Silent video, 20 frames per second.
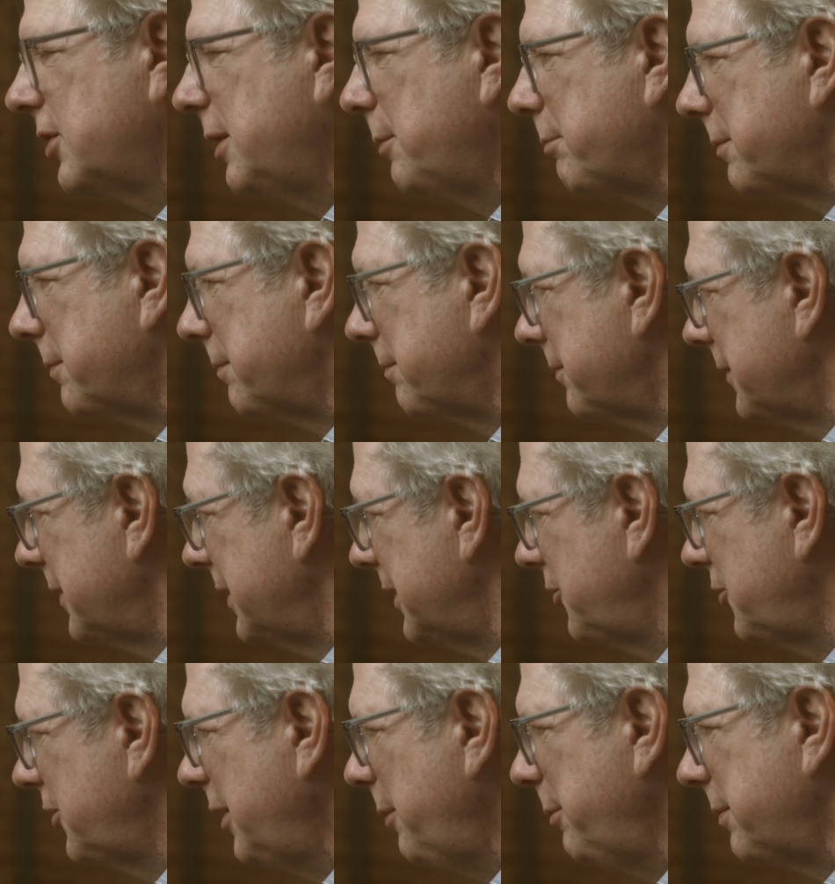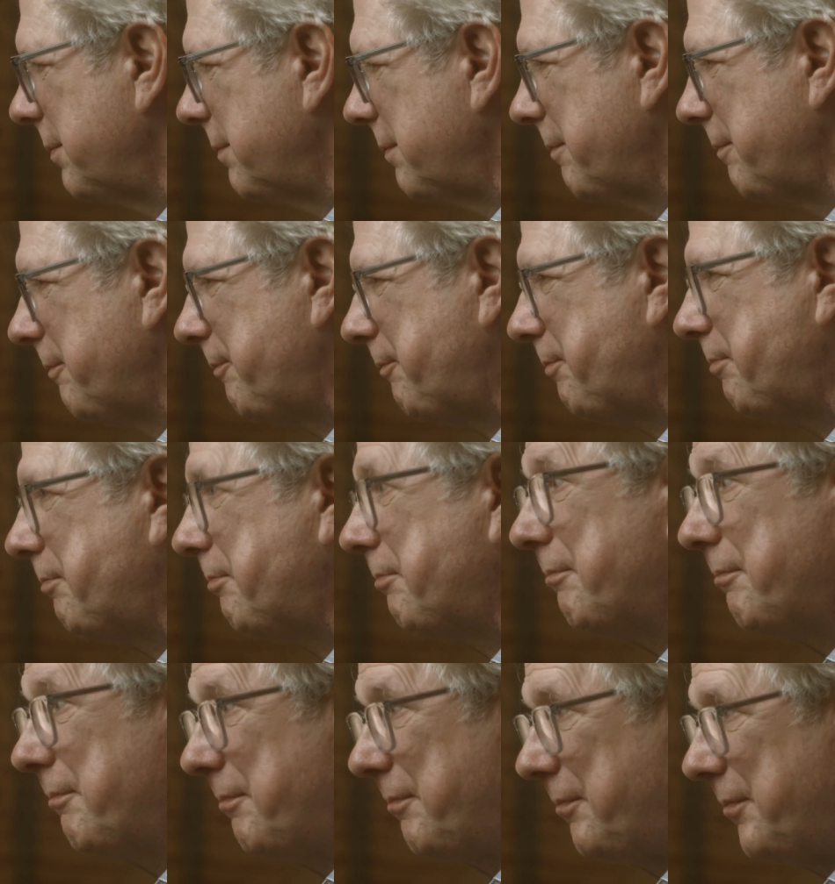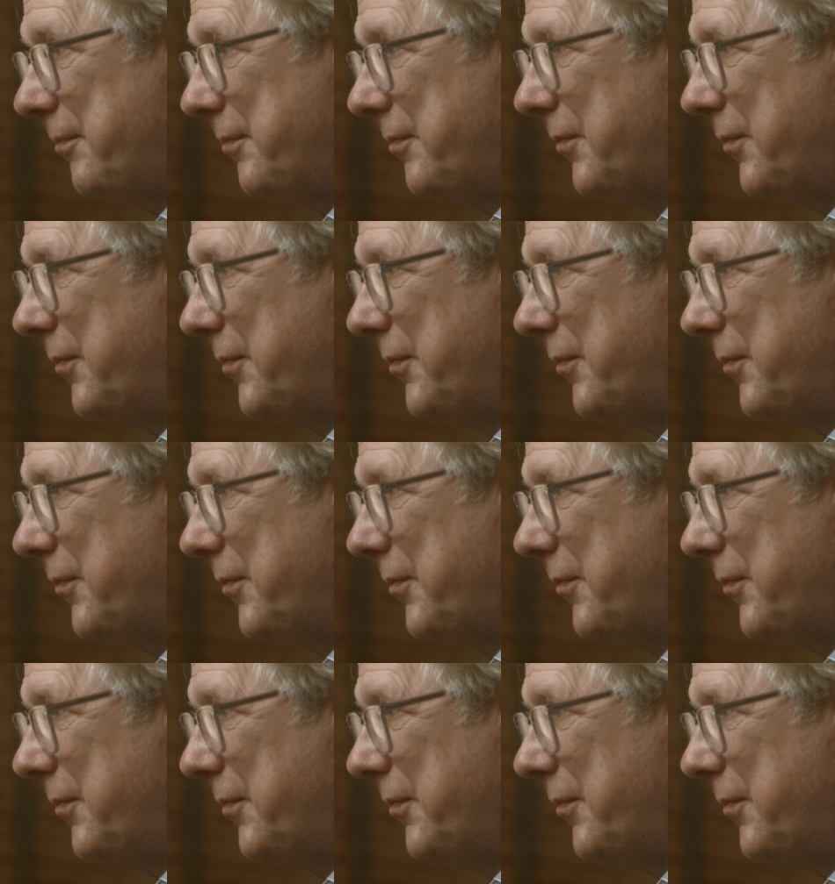a little less impressive.